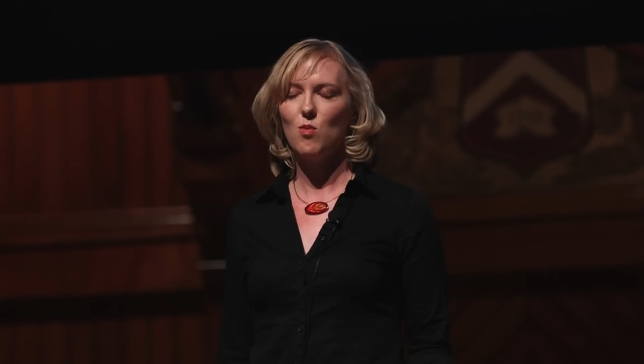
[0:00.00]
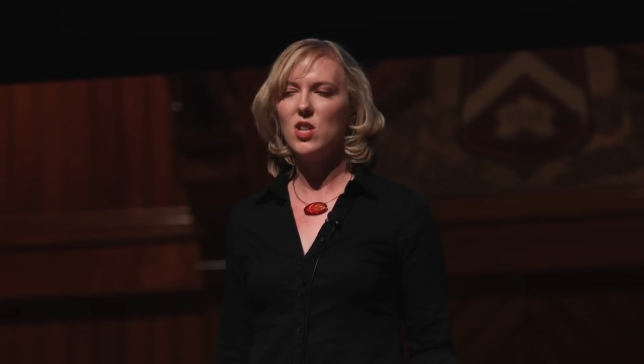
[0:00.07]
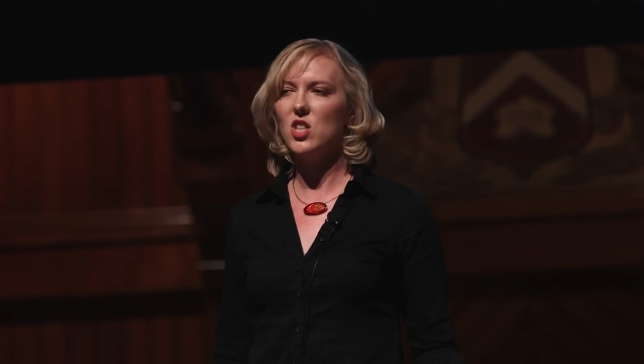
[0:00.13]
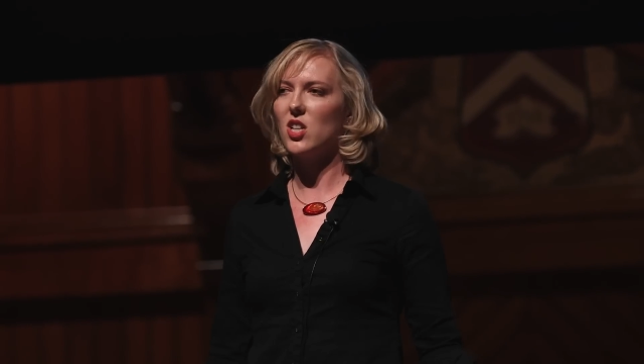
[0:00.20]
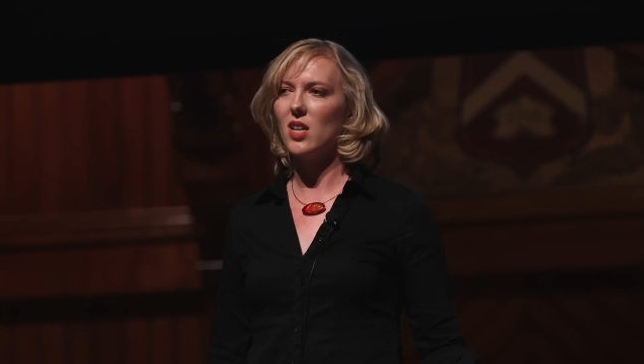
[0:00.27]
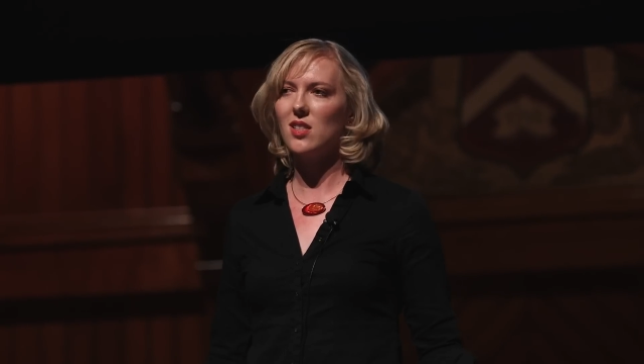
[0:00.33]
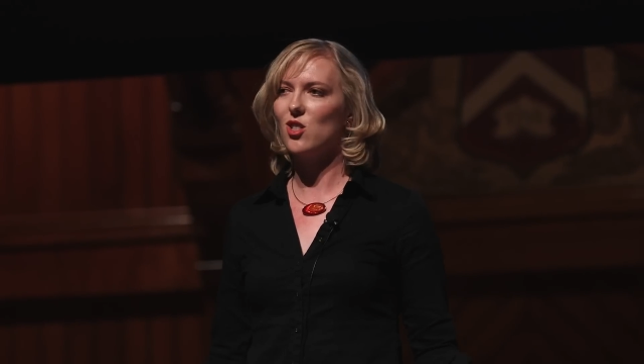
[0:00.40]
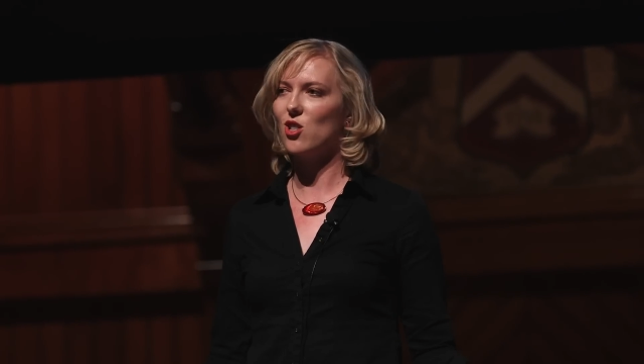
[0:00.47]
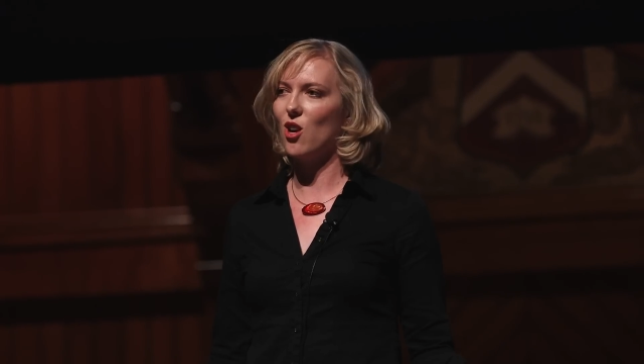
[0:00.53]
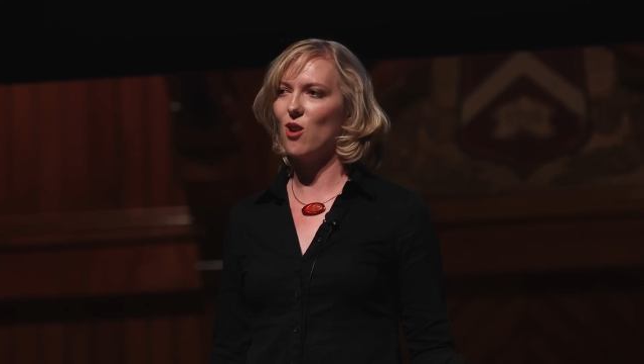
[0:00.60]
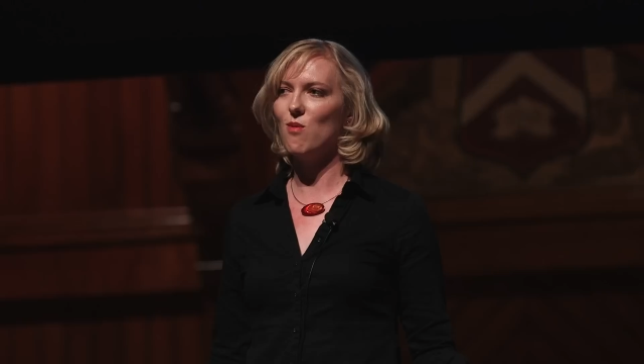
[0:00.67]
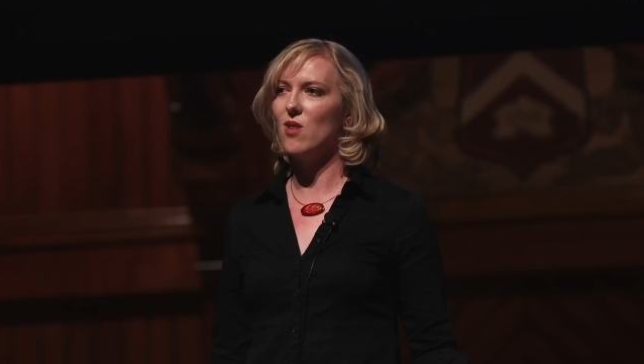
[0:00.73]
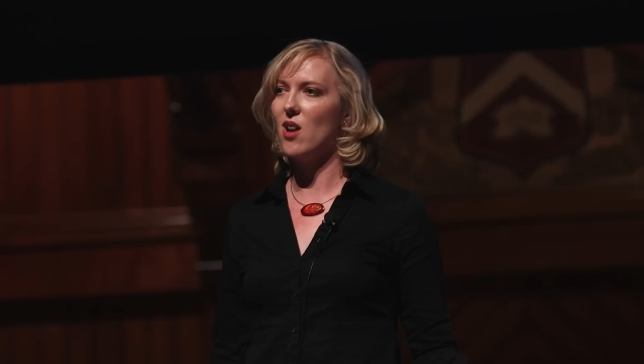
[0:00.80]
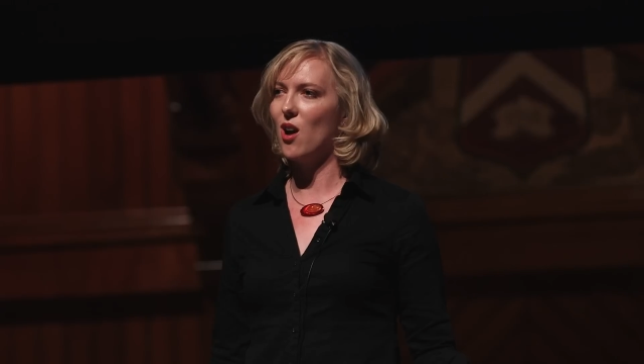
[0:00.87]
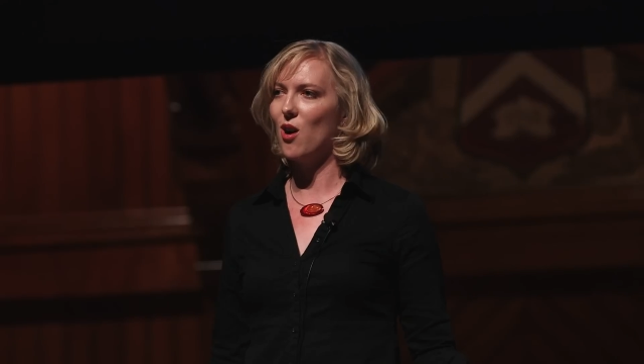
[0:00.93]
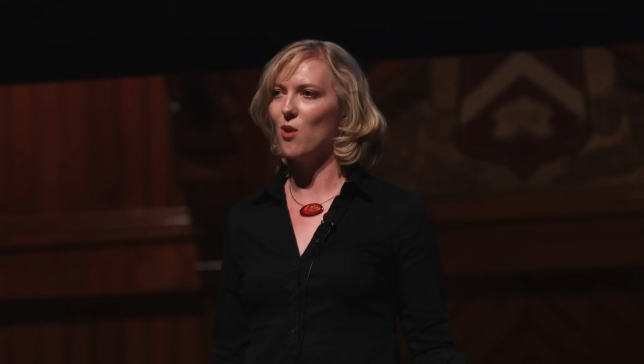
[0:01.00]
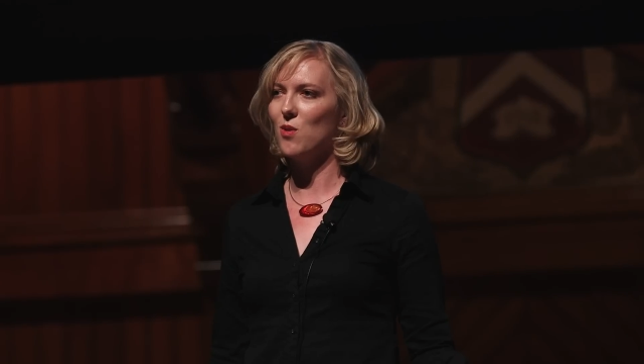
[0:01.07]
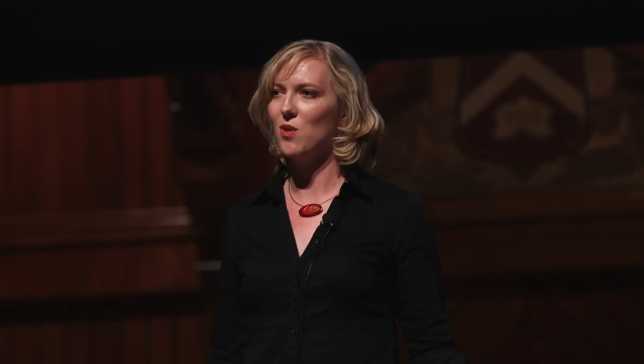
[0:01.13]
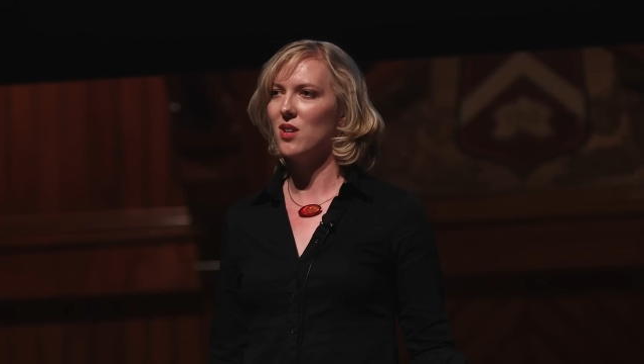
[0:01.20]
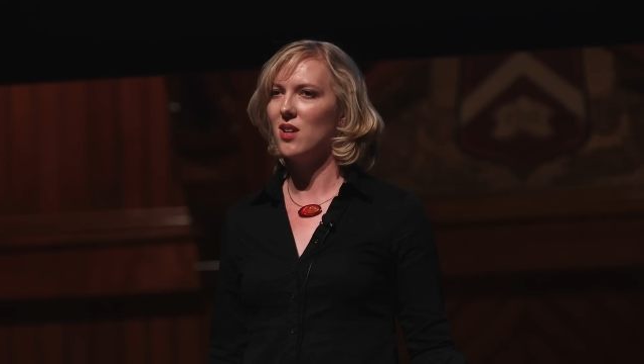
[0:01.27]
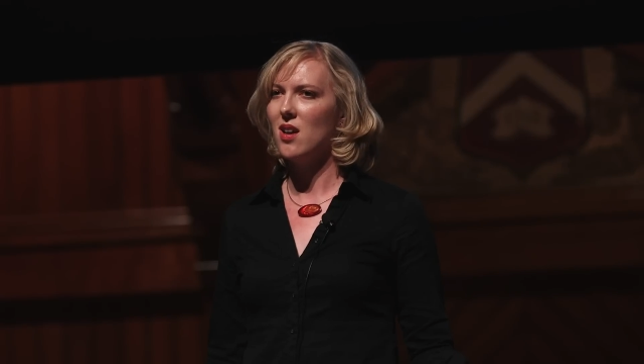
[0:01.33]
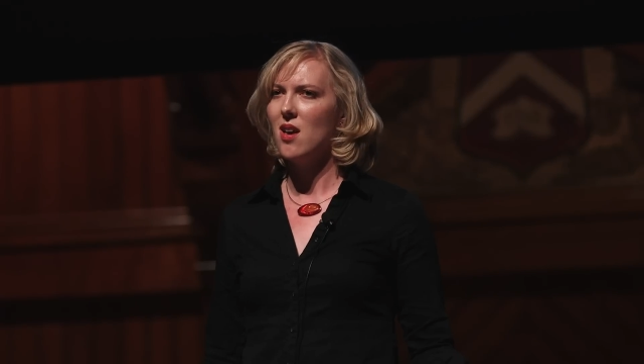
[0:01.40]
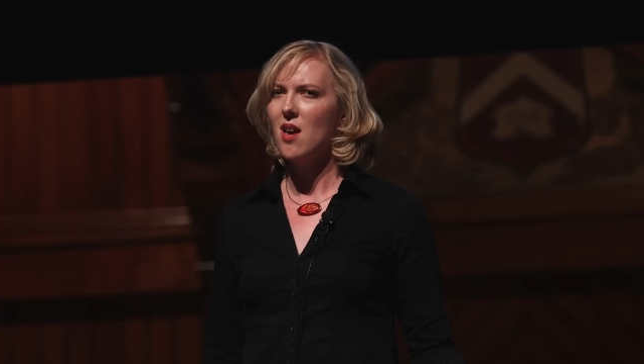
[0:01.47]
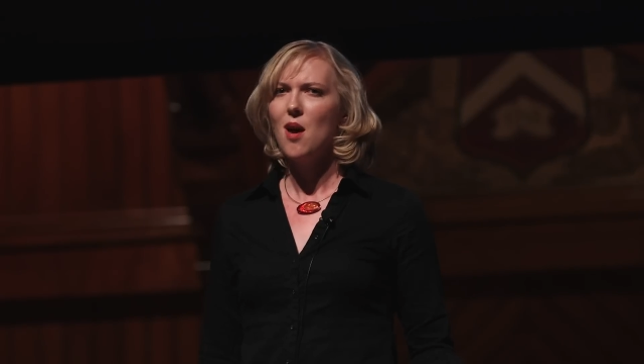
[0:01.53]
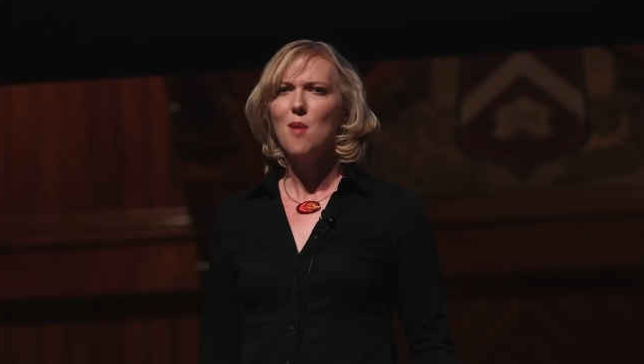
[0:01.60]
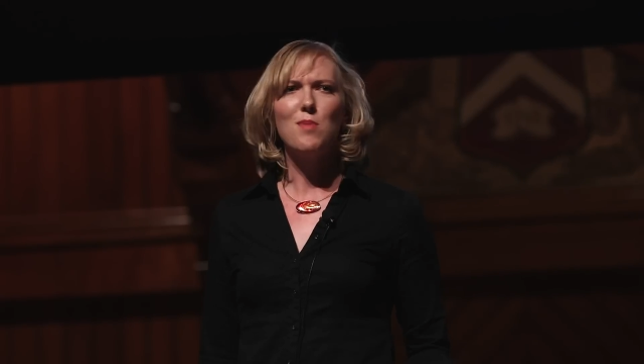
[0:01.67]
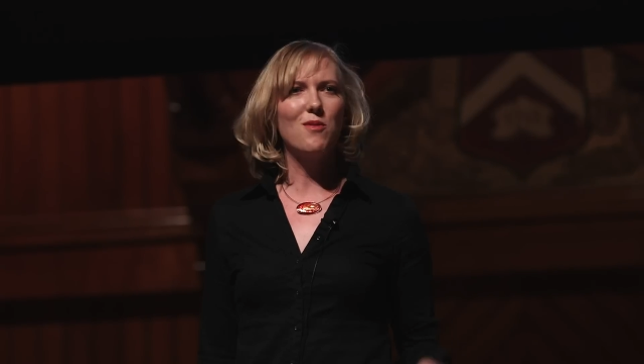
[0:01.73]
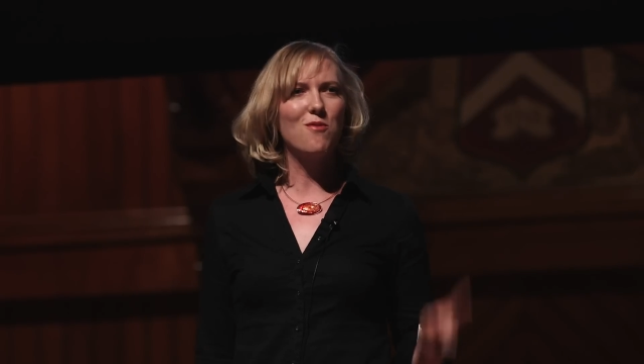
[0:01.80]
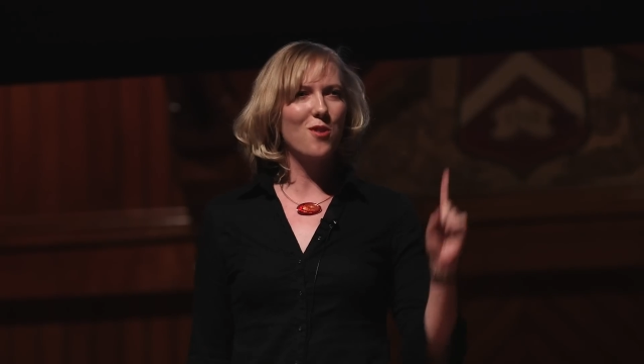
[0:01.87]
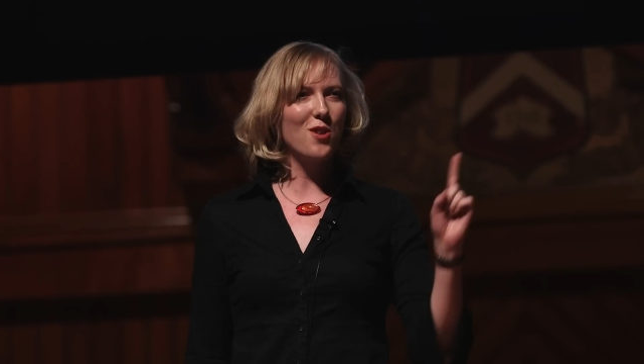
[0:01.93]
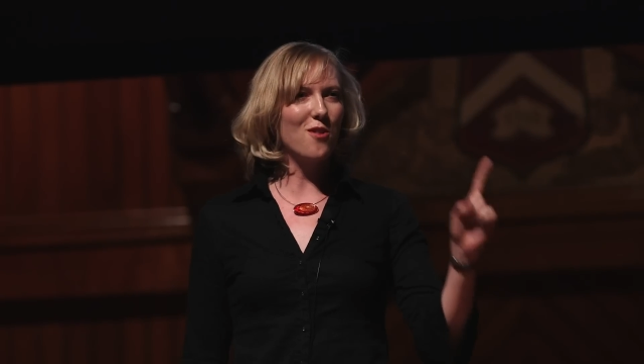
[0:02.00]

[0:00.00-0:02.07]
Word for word: We just don't know. But